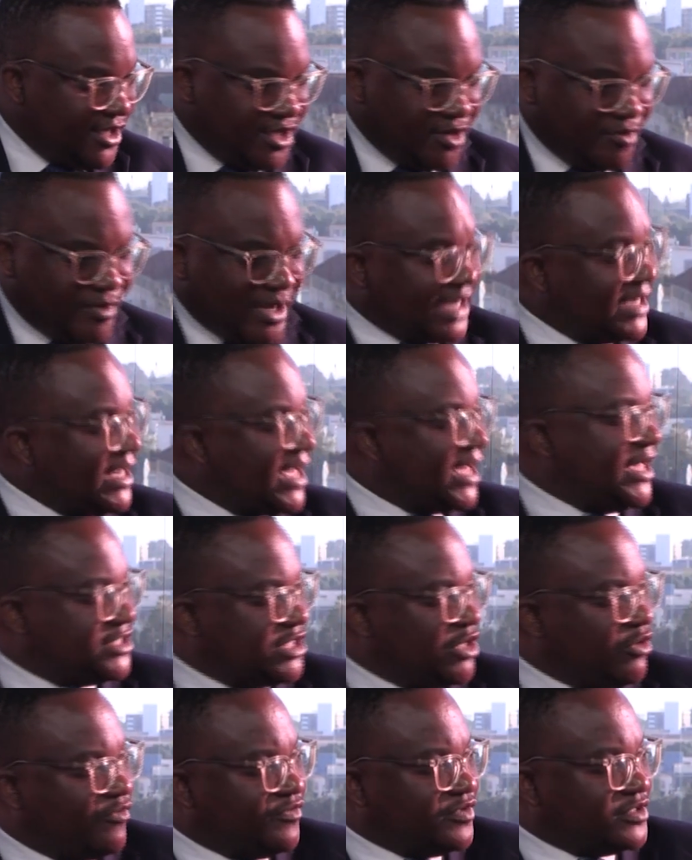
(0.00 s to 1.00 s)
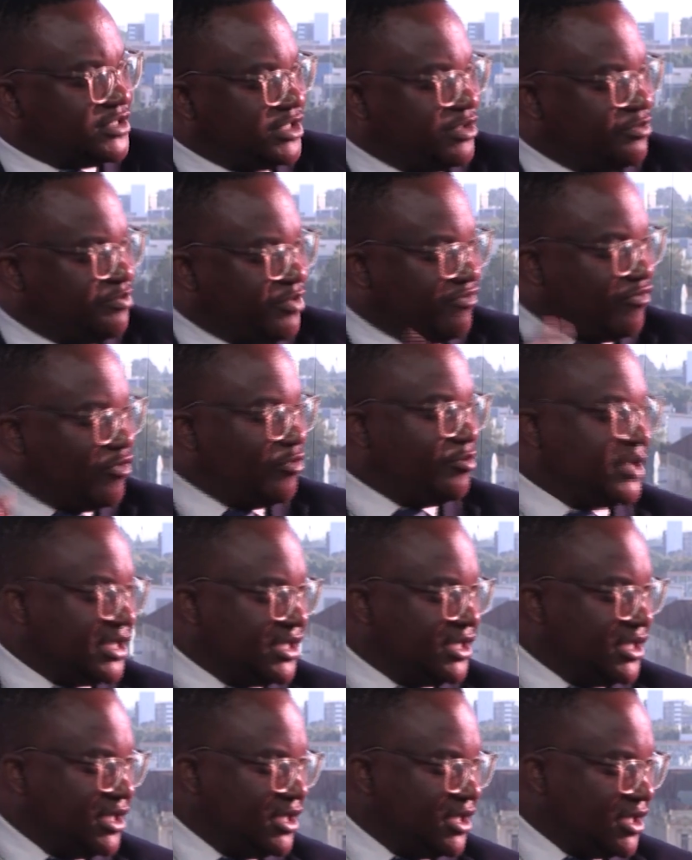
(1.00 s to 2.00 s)
Makanaka is obviously performing
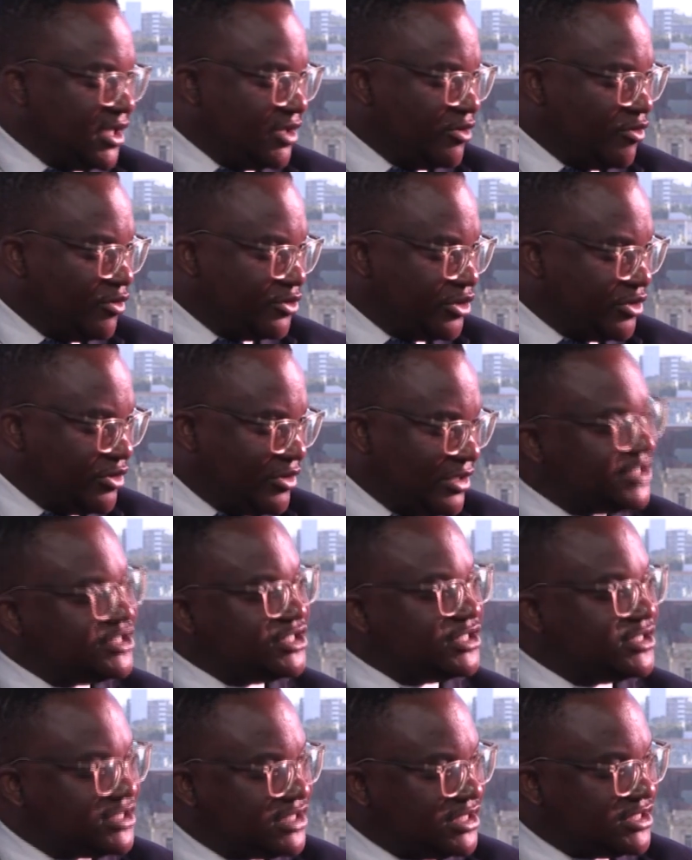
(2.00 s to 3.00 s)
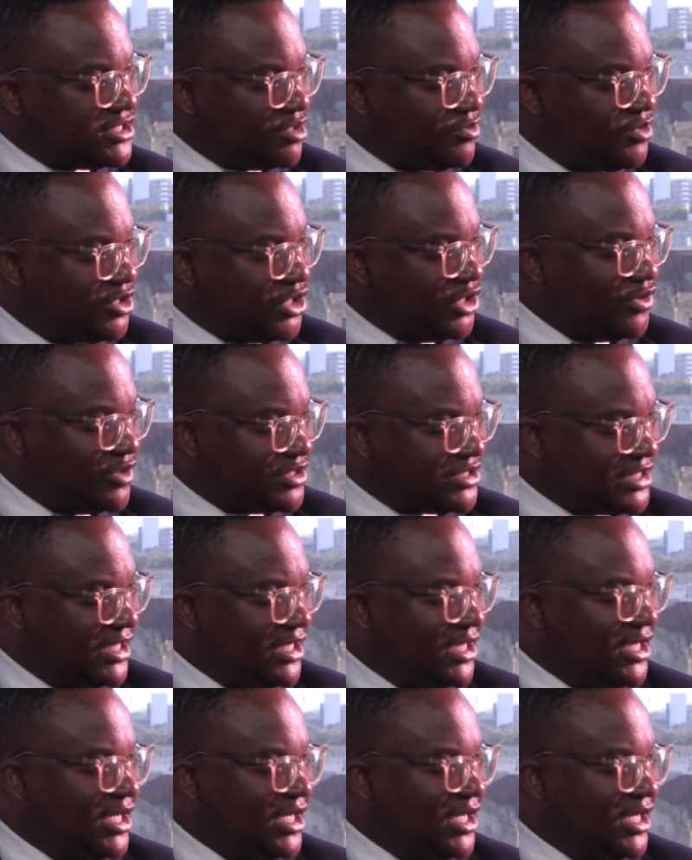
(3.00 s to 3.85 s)
on the collegiate system in the USA.